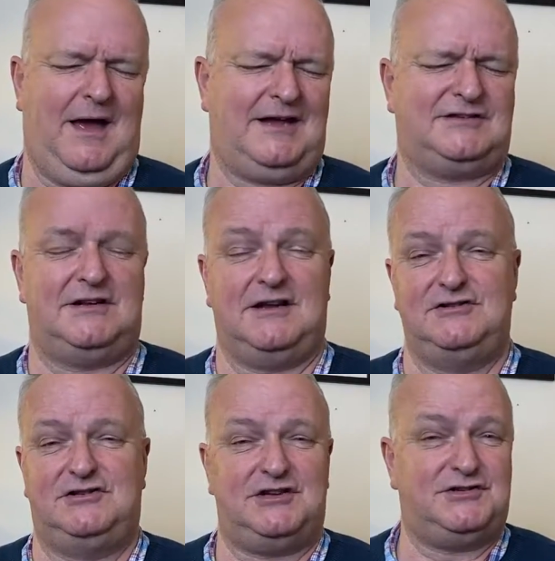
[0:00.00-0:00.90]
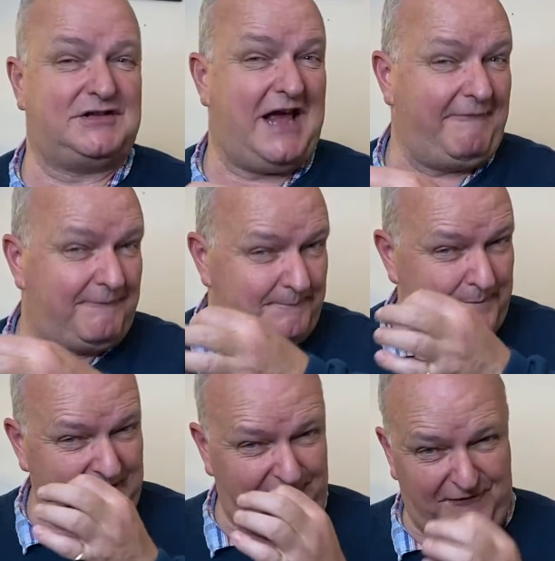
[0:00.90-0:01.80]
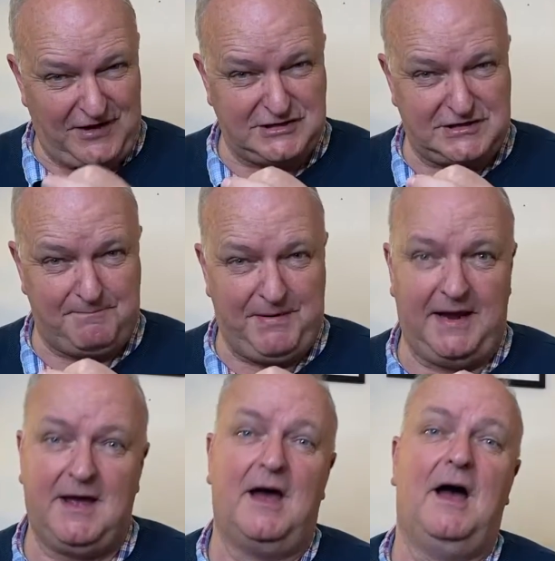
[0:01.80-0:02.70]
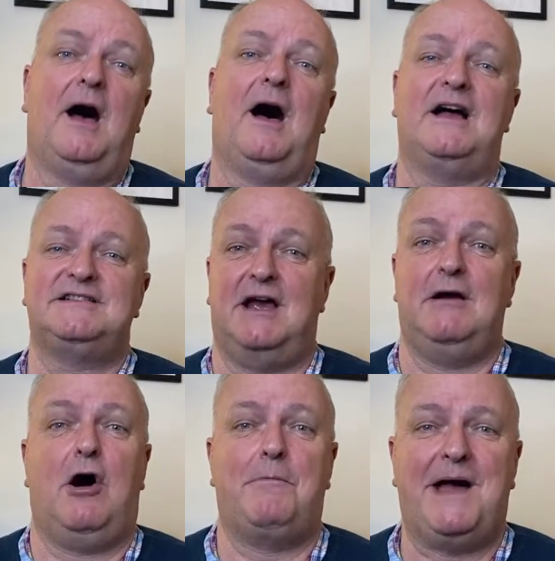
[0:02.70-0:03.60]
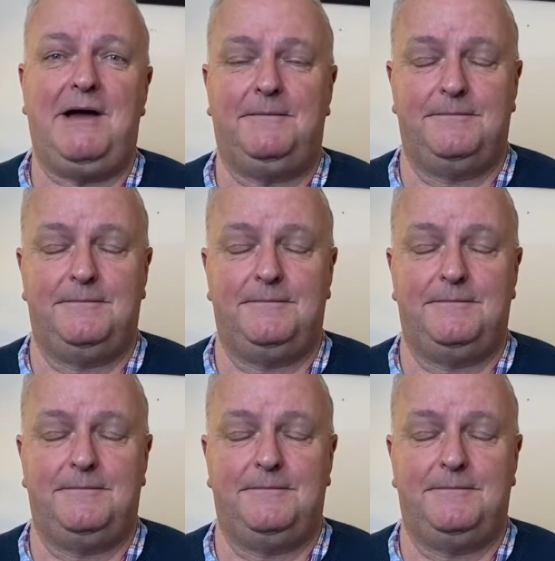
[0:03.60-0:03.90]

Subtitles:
Excellent. And just as they've finished the peak, I say, hop out.